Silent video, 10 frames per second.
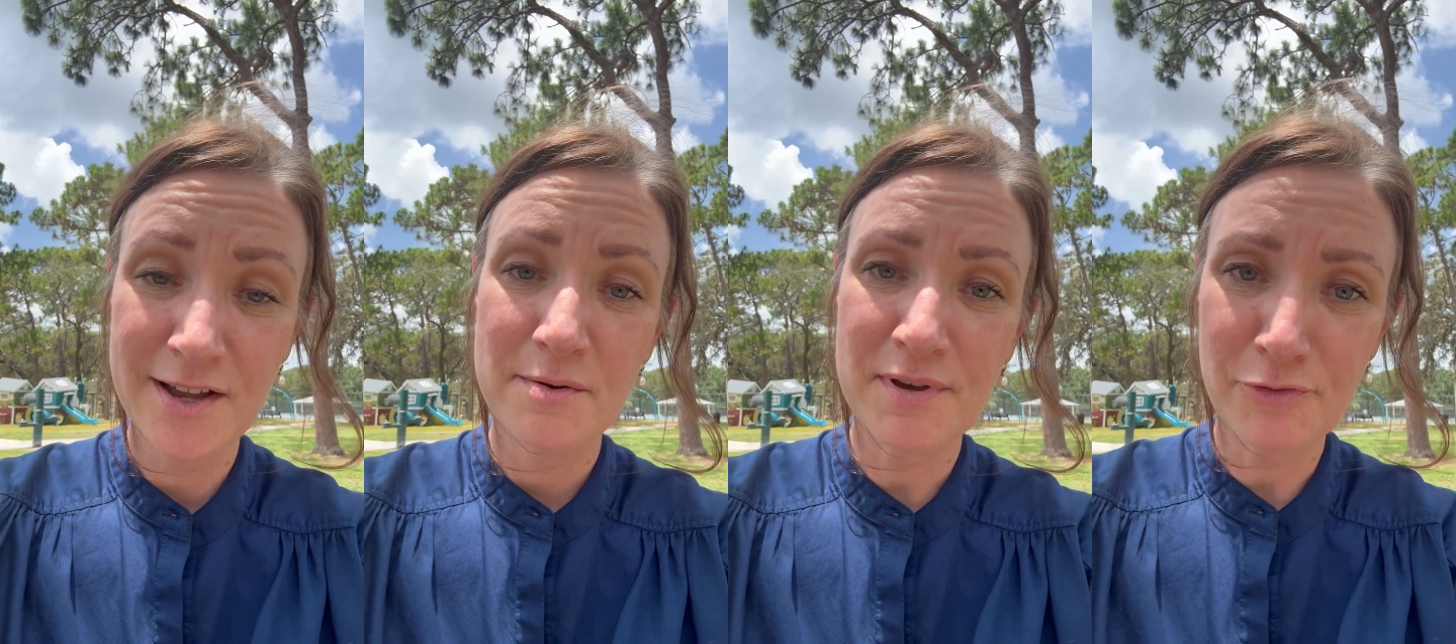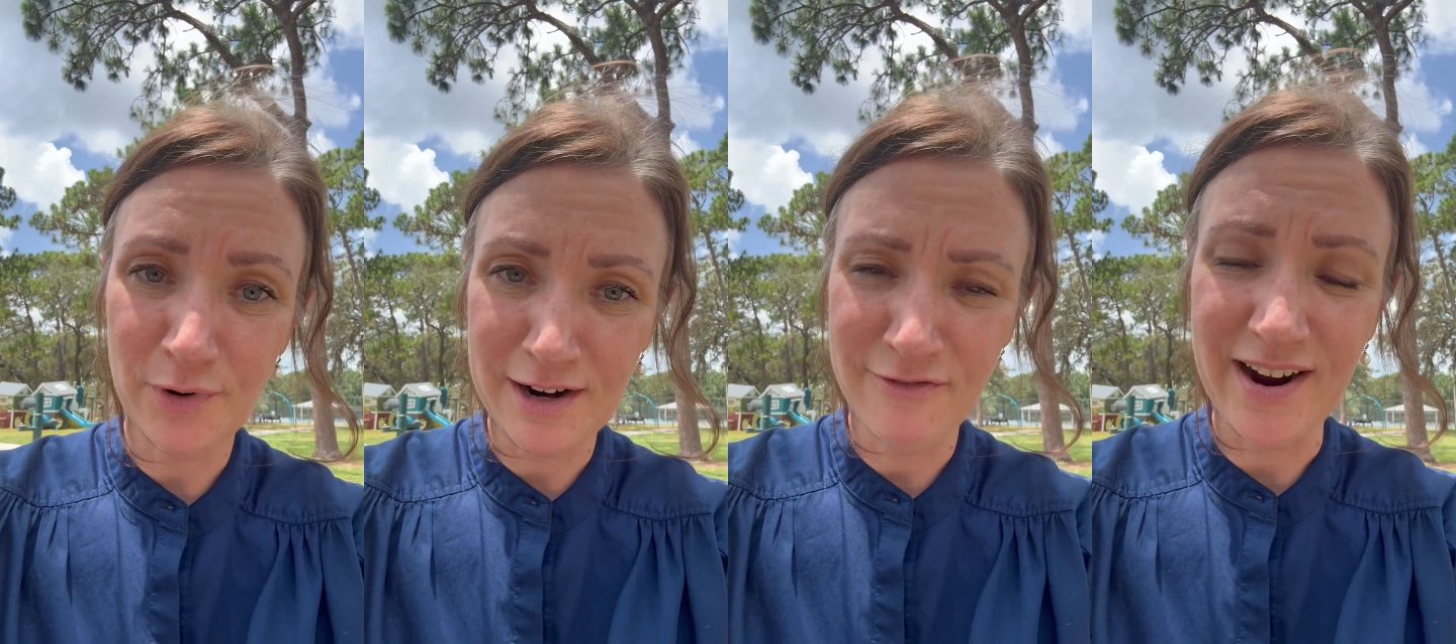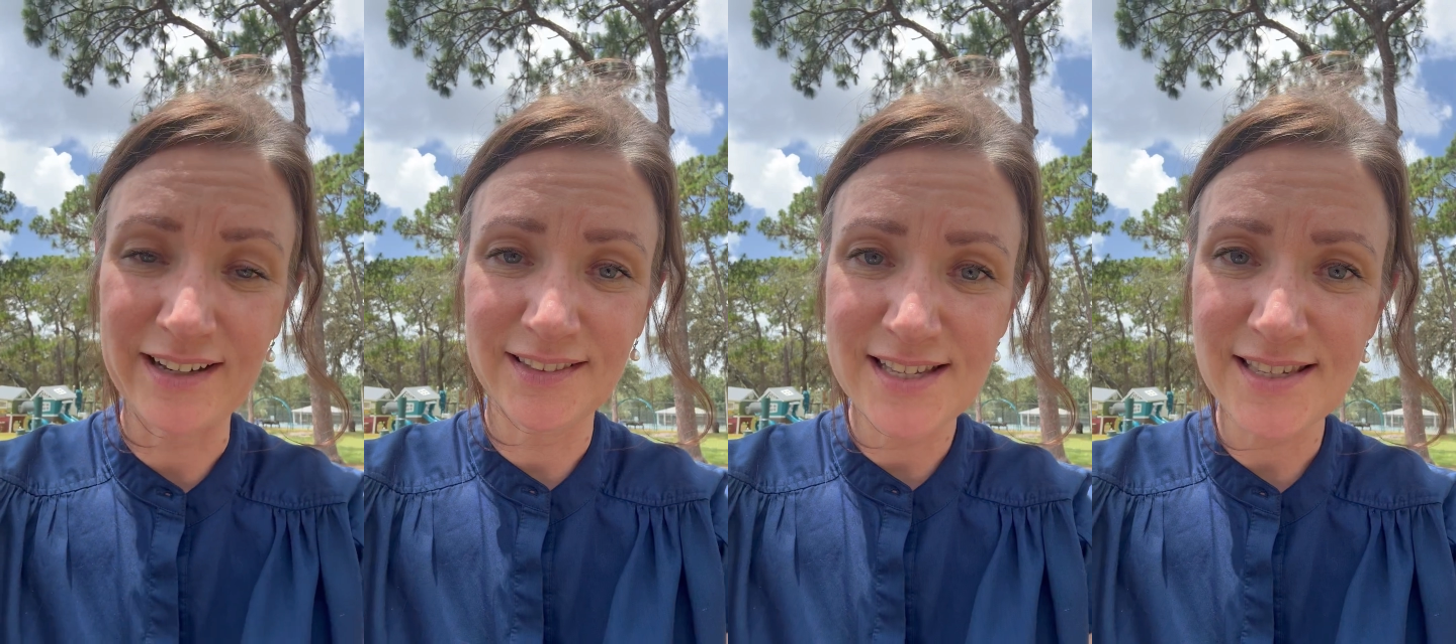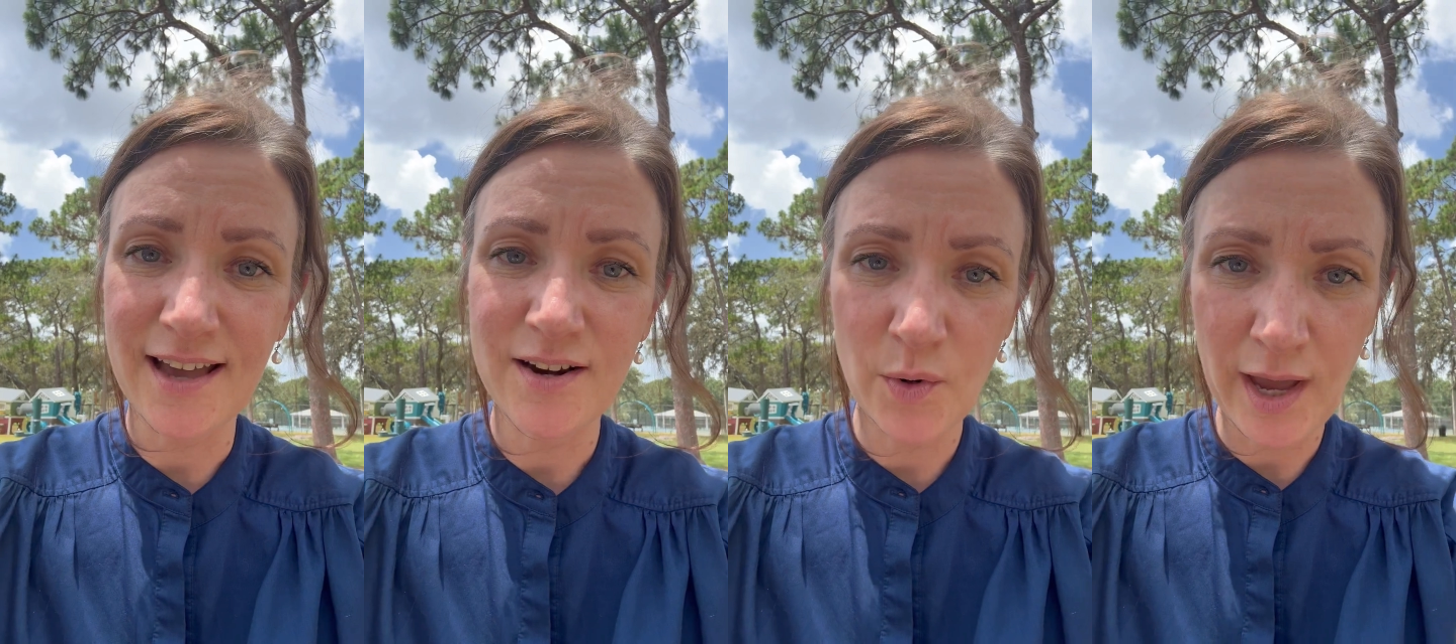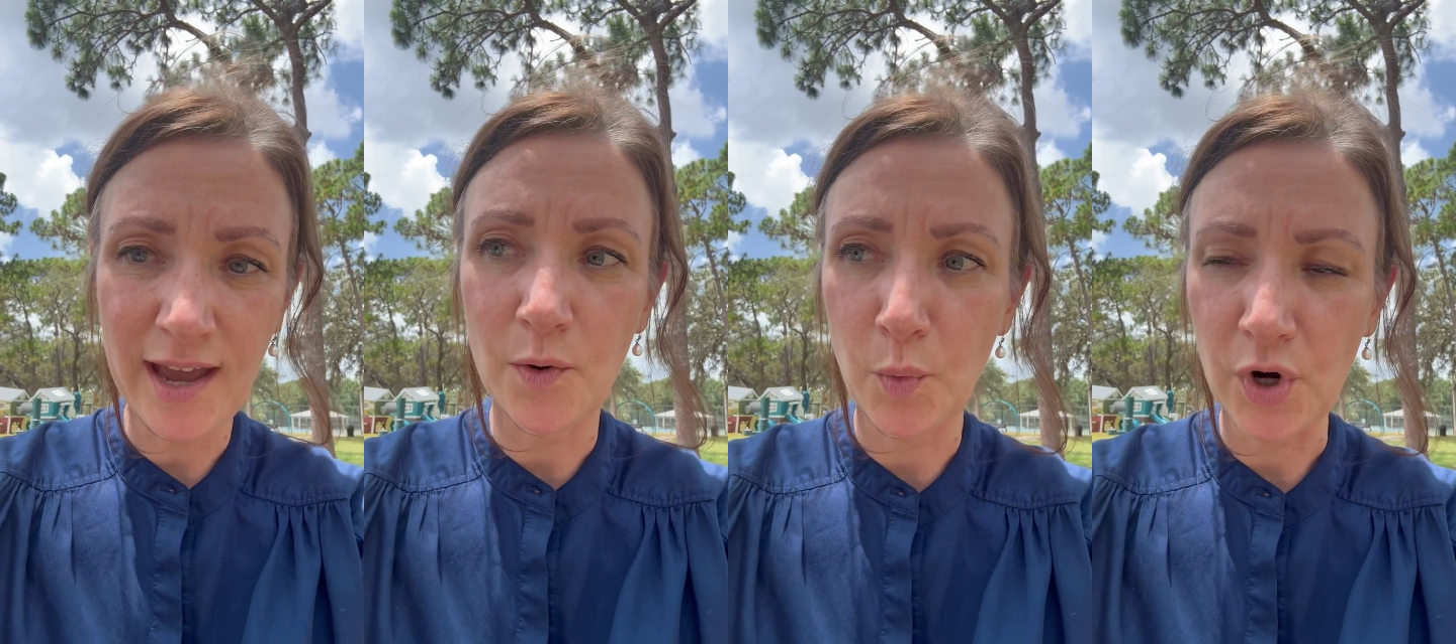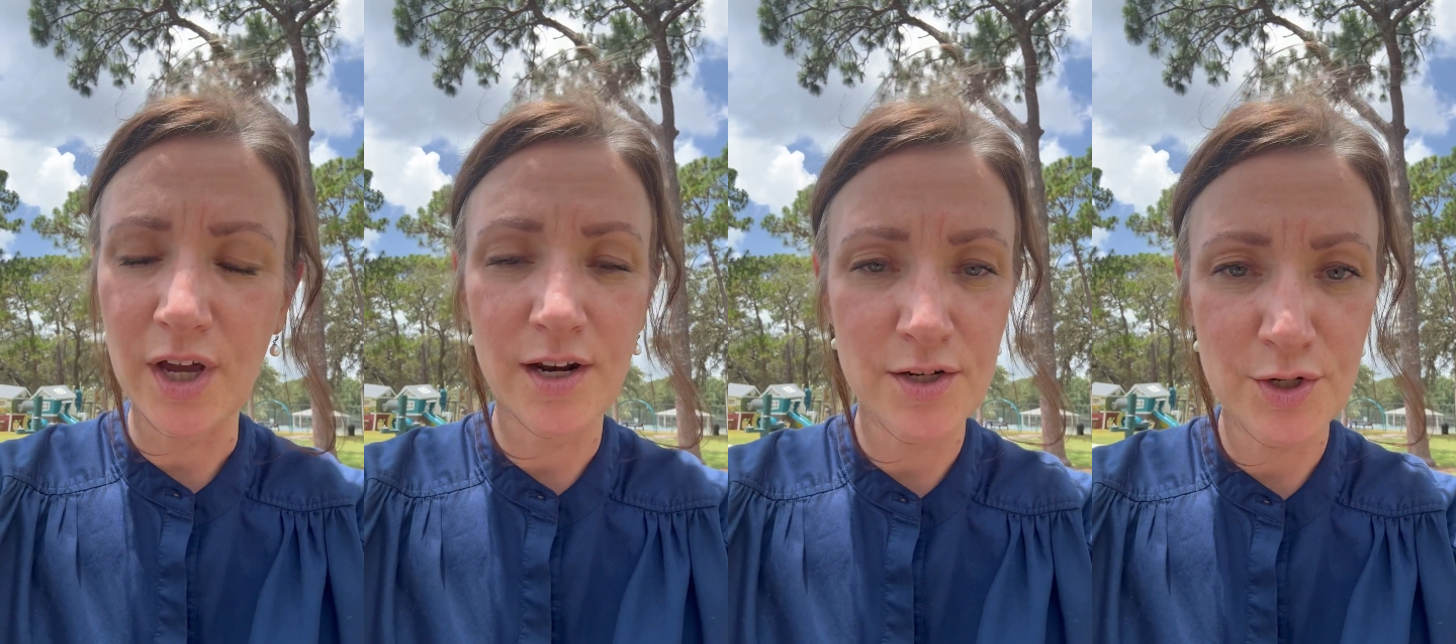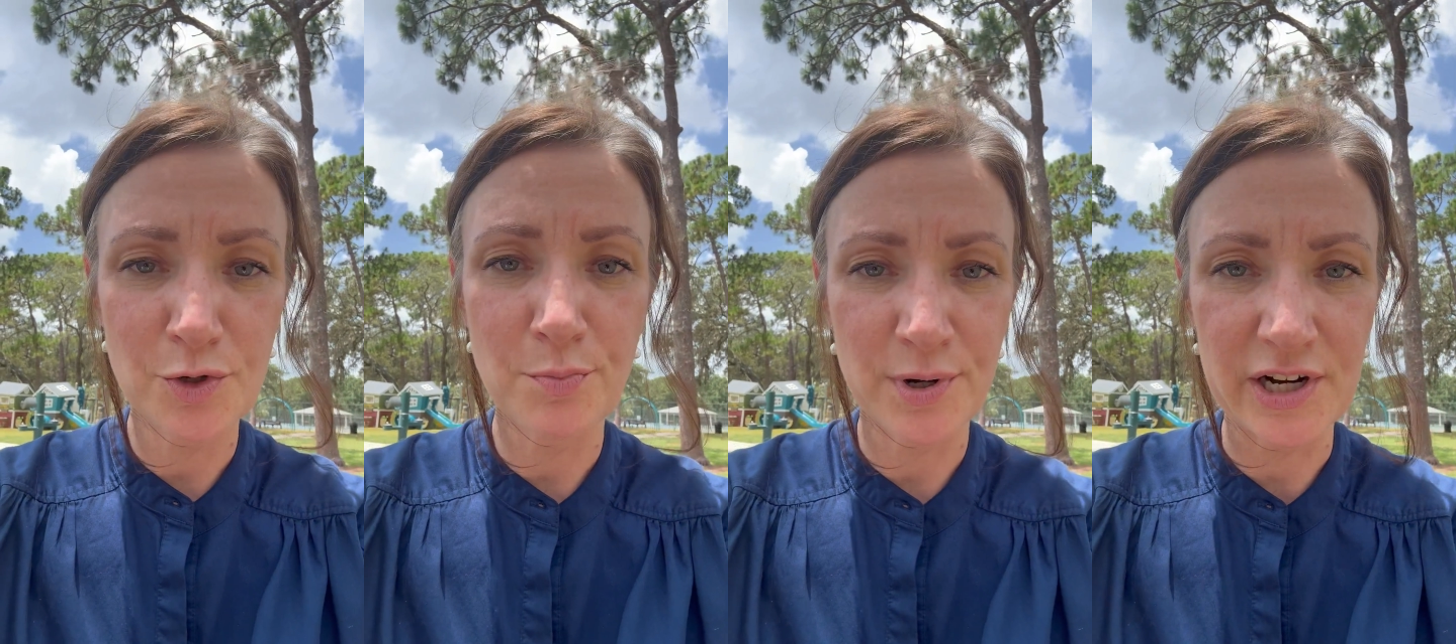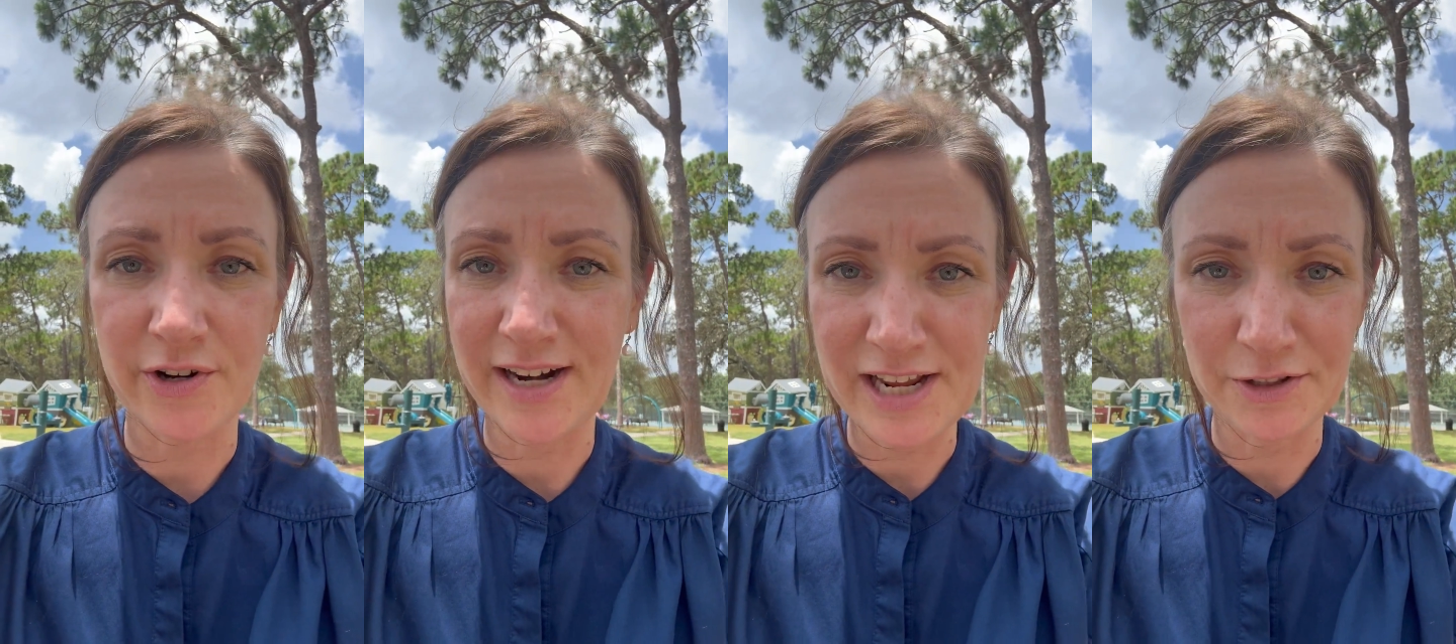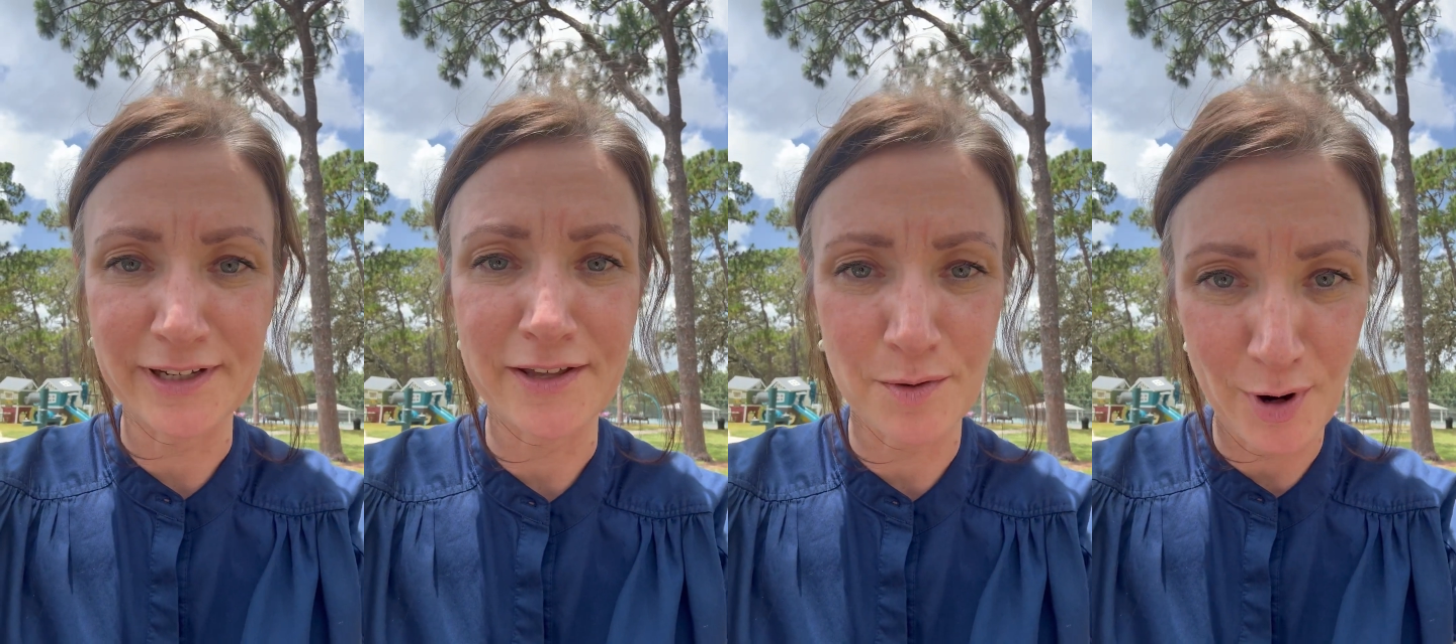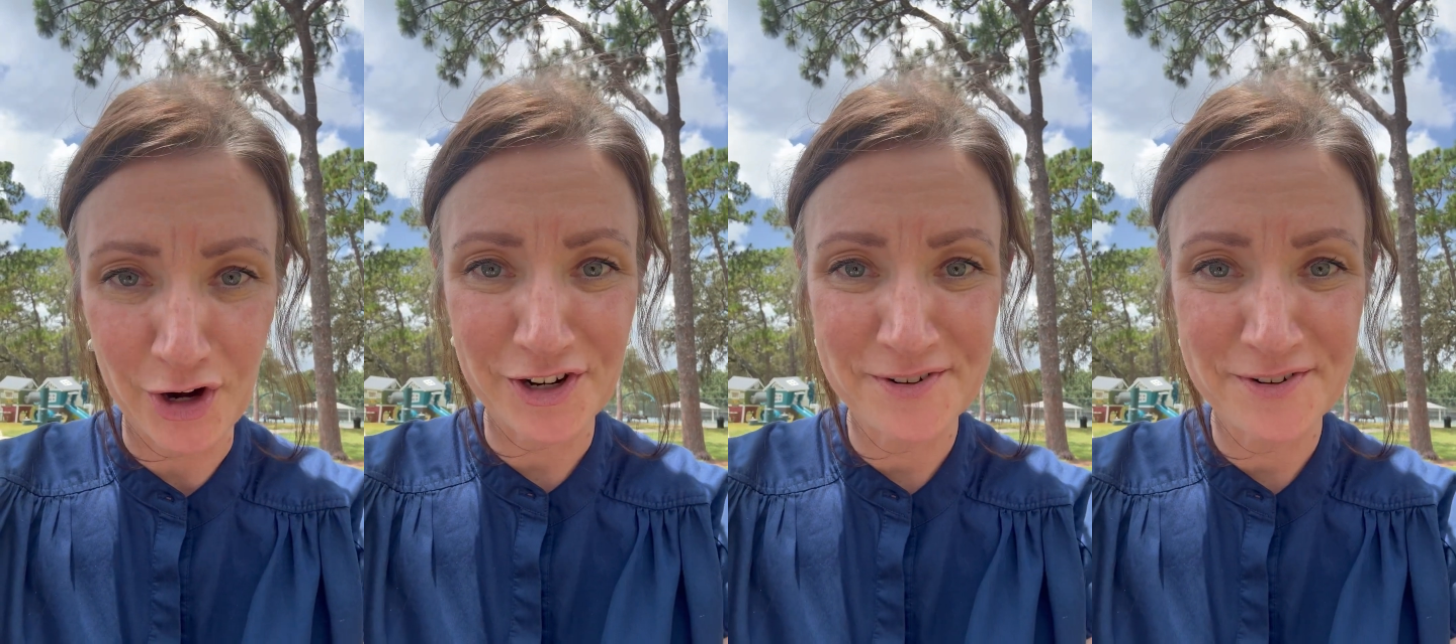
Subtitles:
before I finally said, okay, we're gonna do prayer and healing in the park.